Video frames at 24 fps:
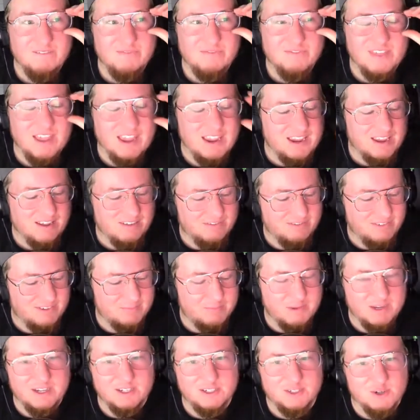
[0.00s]
They have,
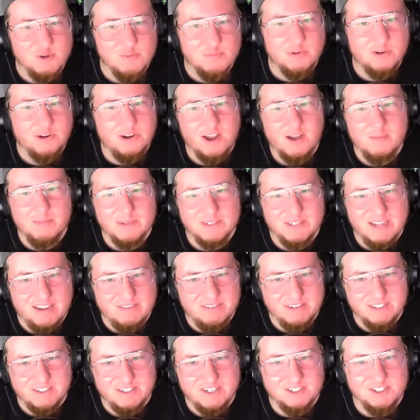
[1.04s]
because Cooper Kupp is
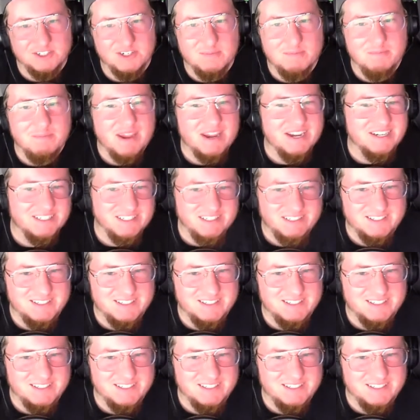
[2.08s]
having such an amazing